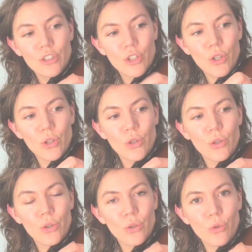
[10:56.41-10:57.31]

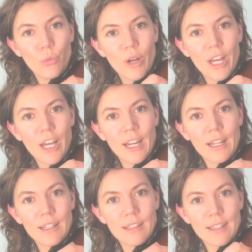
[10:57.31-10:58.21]
2
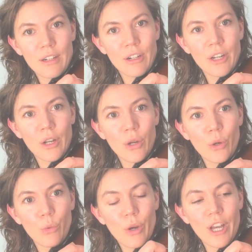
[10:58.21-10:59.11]
1
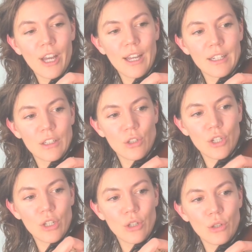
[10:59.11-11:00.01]
0 1
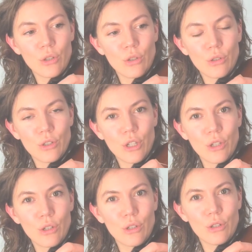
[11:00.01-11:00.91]
2
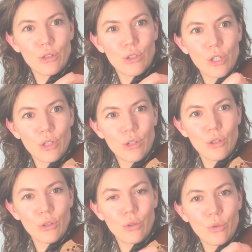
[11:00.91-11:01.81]
2
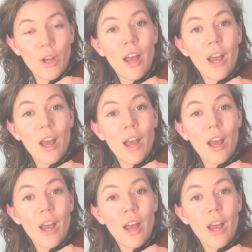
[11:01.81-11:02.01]
2